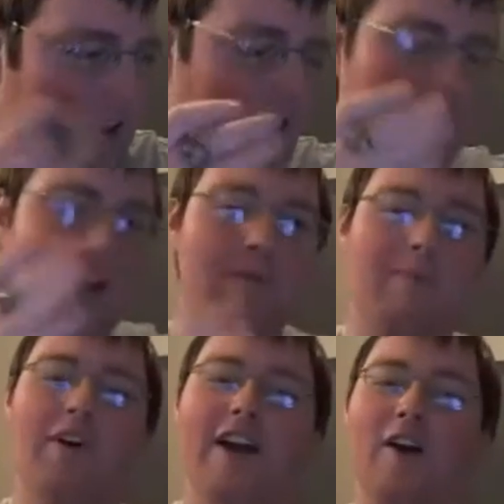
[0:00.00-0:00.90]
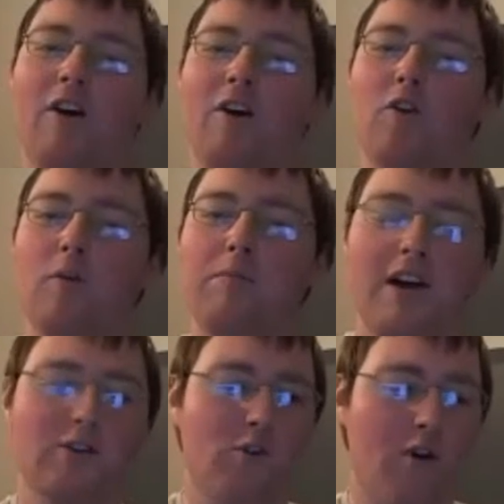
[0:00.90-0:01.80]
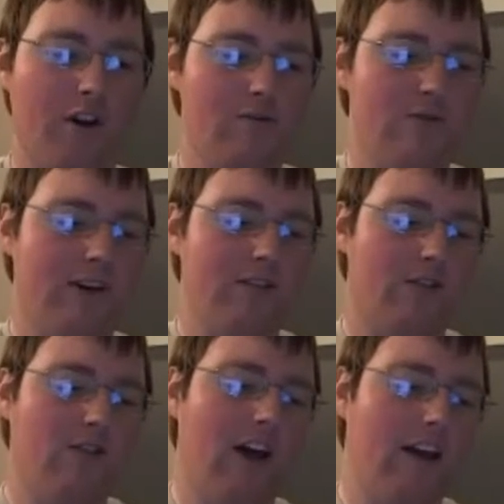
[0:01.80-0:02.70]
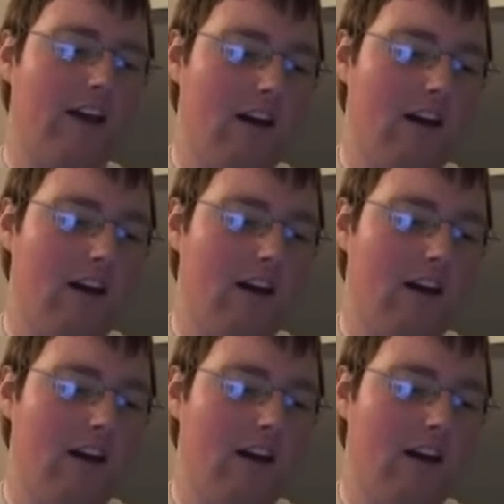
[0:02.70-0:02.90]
lot of people here on Google Plus who are using it, they're like,